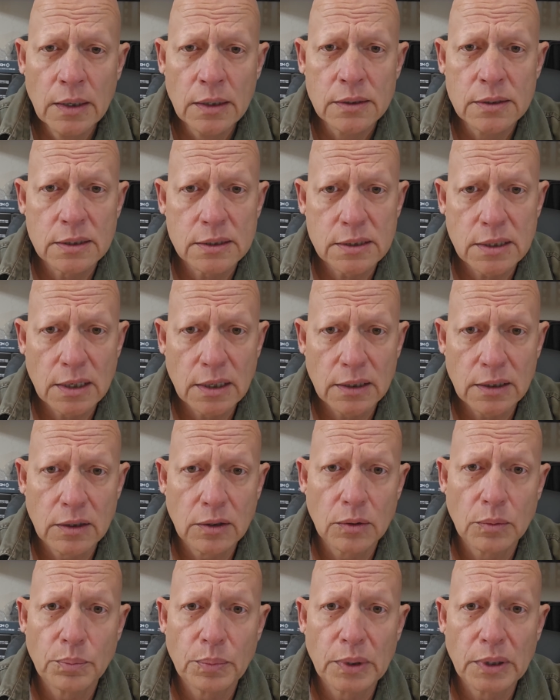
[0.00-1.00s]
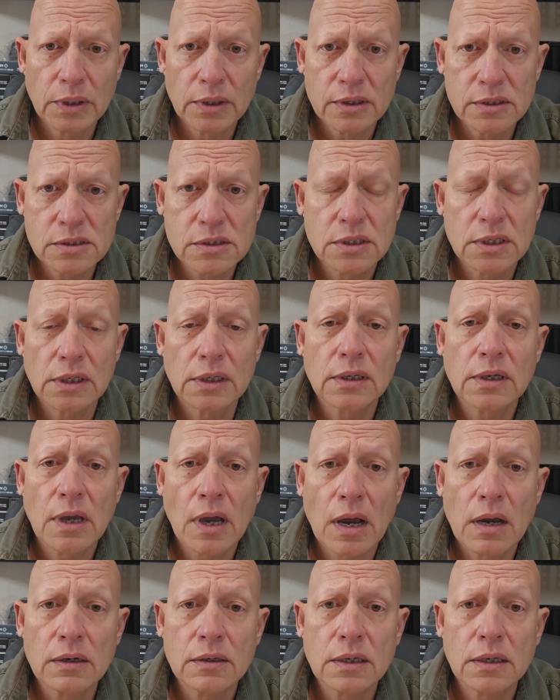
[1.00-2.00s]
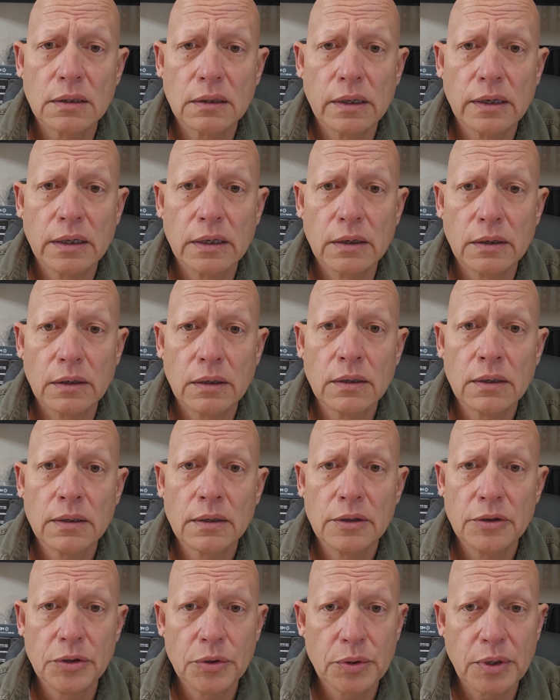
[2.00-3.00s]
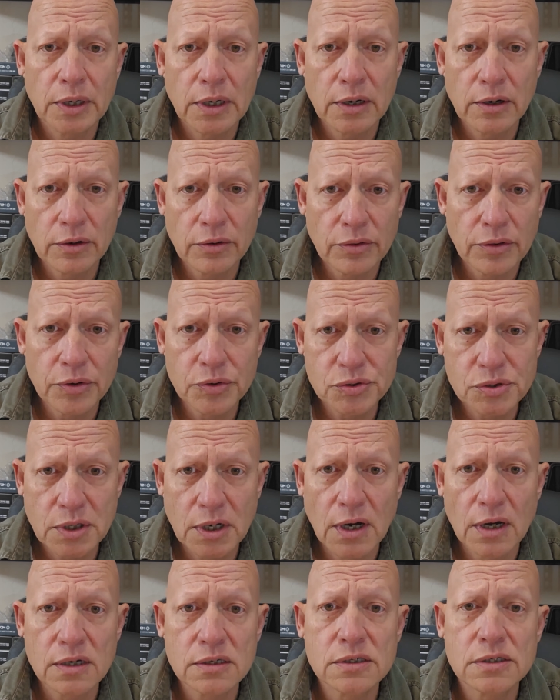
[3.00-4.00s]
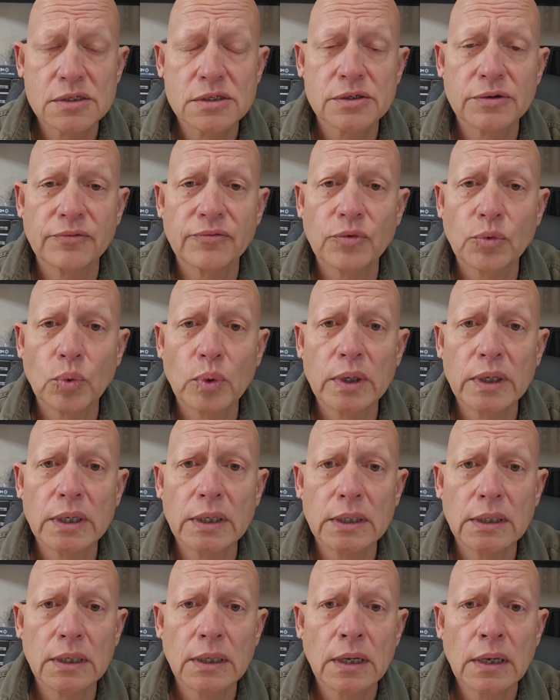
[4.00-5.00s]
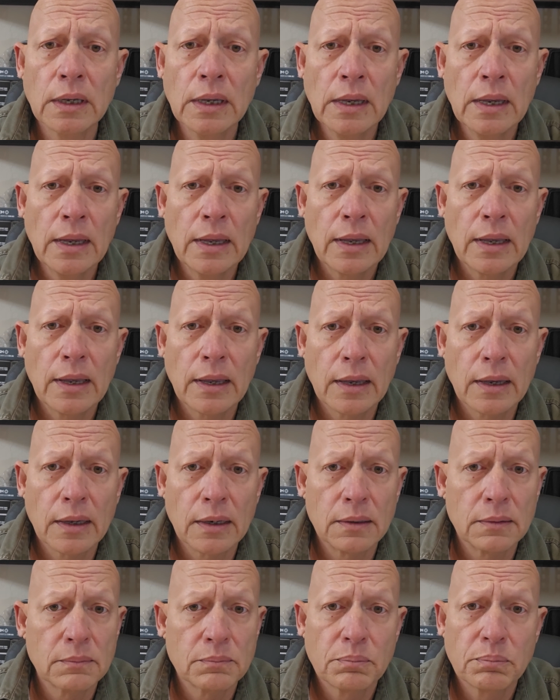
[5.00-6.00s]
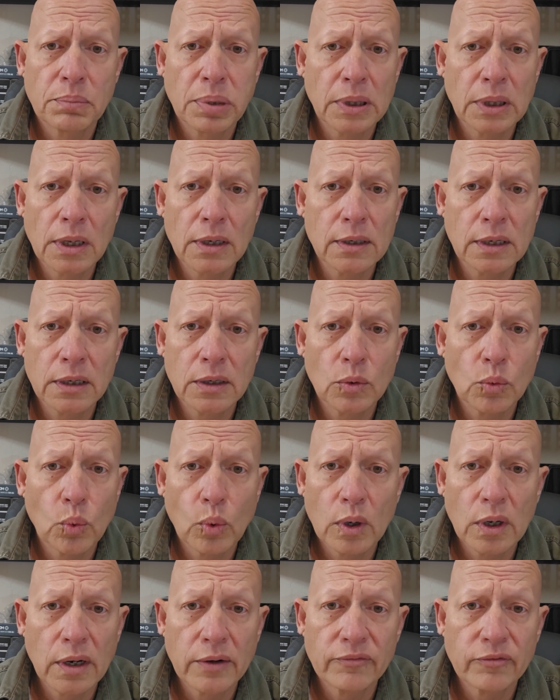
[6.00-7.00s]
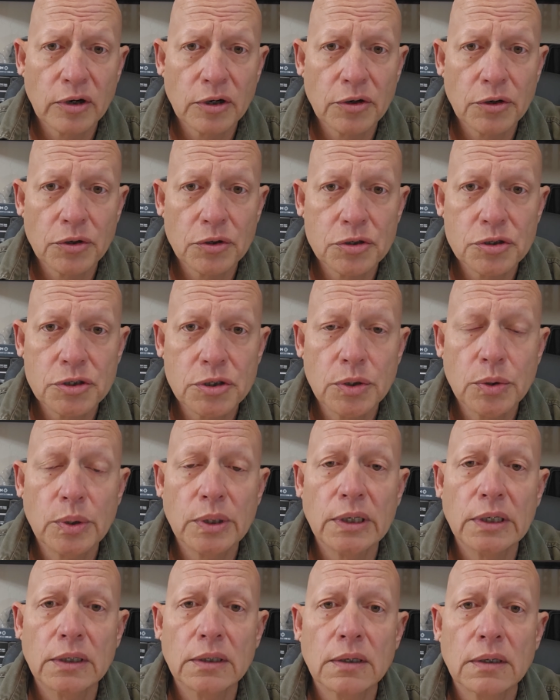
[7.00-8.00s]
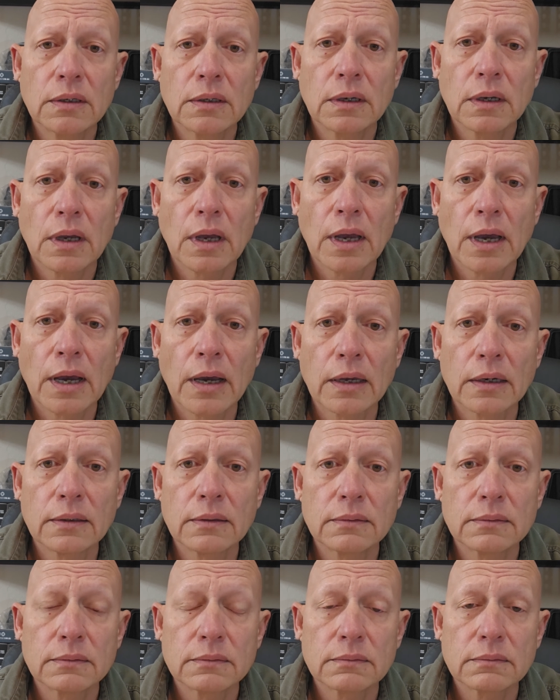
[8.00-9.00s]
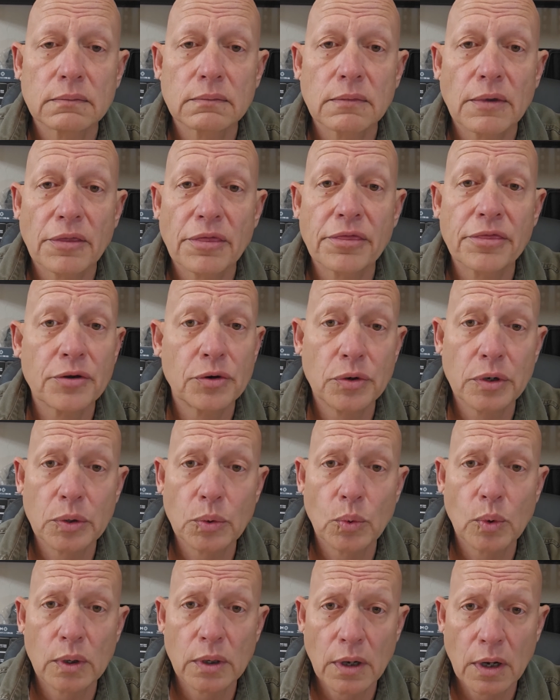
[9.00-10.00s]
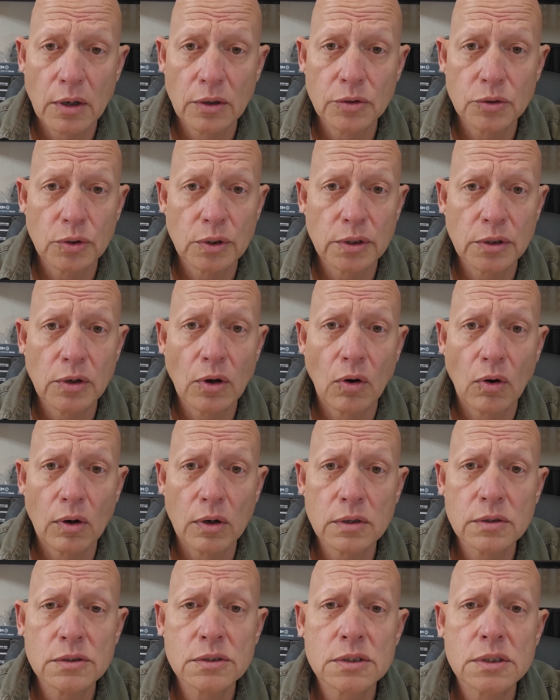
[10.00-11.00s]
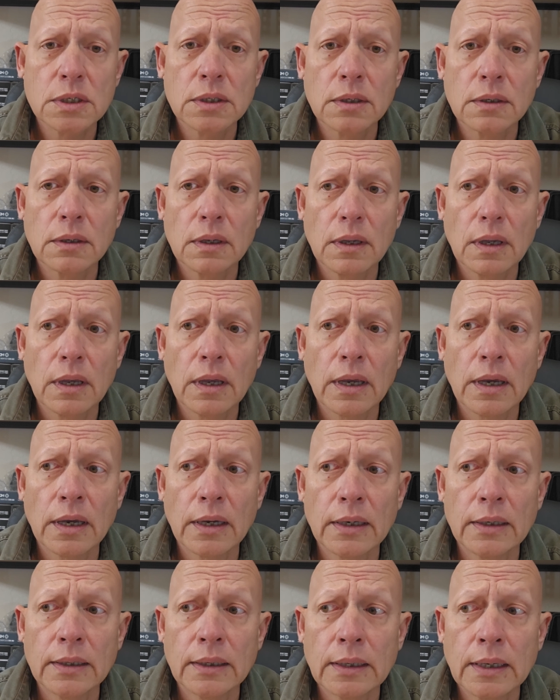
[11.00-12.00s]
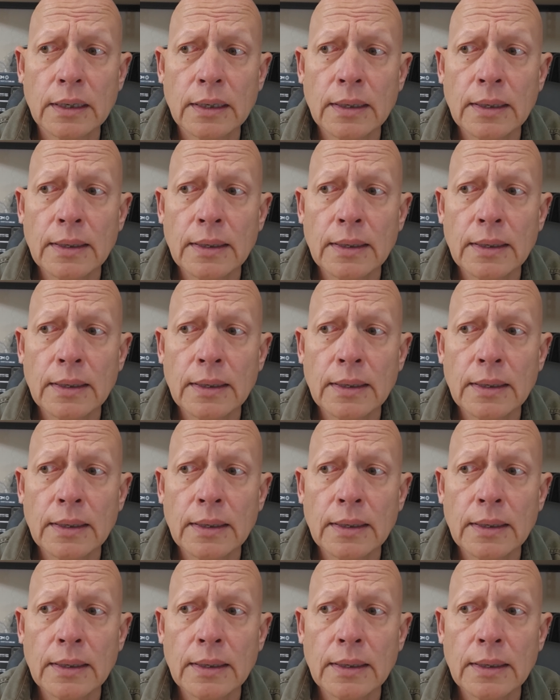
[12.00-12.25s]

to take your ballistic calculator. You can hear those gusts of wind, and plug in whatever you're shooting at thirty-one hundred yards and